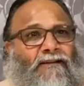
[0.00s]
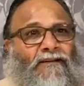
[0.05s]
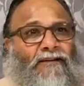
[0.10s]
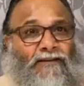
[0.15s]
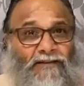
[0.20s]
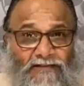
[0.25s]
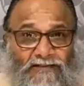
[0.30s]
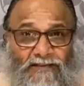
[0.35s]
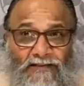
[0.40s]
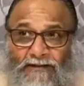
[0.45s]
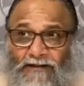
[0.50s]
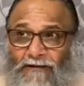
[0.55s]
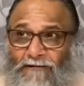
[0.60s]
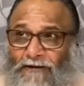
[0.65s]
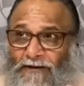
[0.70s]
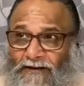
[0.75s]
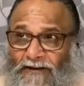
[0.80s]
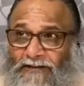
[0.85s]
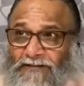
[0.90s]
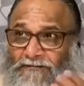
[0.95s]
He's
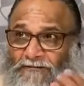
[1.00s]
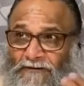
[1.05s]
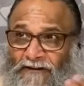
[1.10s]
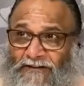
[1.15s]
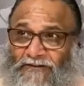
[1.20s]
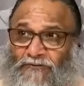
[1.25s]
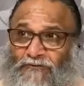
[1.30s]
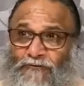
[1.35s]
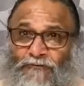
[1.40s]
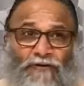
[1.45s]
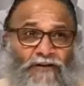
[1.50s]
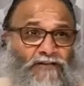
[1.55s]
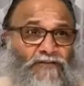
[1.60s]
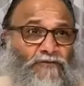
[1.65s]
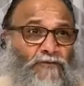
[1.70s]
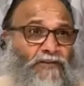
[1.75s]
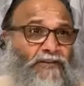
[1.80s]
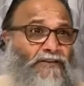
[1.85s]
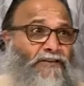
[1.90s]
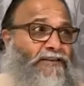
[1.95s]
face to face
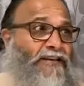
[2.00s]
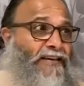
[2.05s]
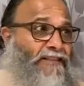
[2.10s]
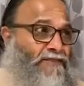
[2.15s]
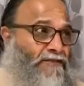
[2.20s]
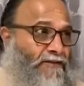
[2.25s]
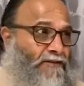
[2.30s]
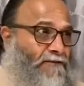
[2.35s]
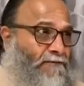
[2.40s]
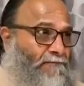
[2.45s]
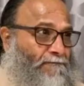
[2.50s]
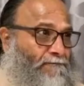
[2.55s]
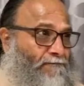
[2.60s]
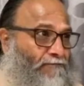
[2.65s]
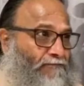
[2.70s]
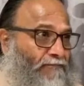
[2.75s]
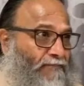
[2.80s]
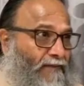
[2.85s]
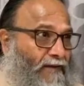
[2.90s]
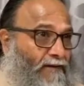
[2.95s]
with death.
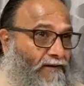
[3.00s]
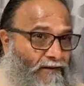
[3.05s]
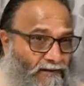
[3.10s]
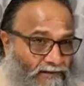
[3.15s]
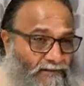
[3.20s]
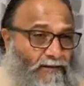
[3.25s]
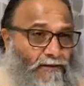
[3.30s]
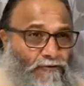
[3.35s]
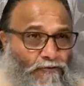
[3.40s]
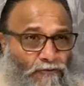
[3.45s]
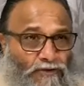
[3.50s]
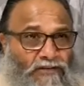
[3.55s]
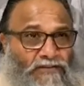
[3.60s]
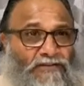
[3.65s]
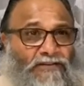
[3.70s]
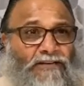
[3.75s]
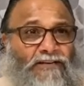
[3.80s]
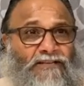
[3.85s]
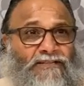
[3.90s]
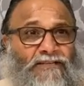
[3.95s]
Listen to
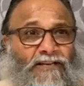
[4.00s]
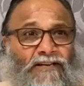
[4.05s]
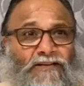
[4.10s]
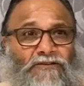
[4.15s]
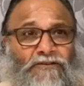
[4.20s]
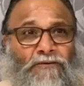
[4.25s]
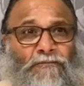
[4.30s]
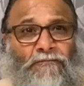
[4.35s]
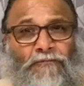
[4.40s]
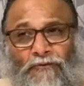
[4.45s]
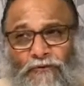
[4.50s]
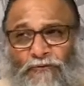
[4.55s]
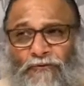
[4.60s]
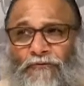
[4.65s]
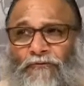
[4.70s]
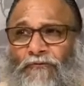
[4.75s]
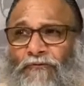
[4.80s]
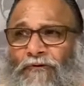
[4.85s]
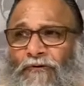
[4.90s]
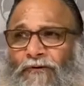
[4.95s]
yesterday's lecture.
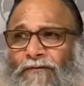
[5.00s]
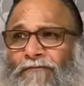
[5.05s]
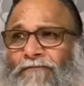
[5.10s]
Beautiful.